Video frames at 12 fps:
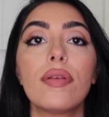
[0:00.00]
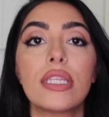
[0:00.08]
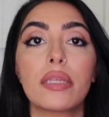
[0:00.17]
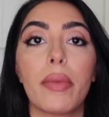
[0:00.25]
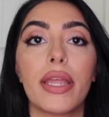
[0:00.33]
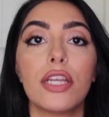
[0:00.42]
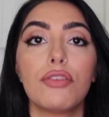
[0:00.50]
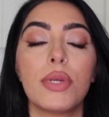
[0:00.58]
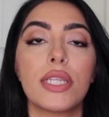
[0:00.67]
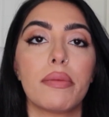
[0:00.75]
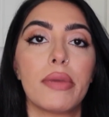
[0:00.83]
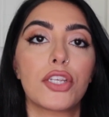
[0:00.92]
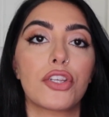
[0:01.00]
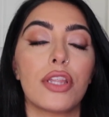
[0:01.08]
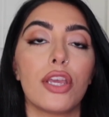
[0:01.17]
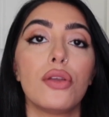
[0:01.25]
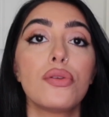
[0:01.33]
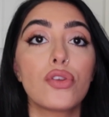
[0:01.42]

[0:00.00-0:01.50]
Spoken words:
risk management to make sure that you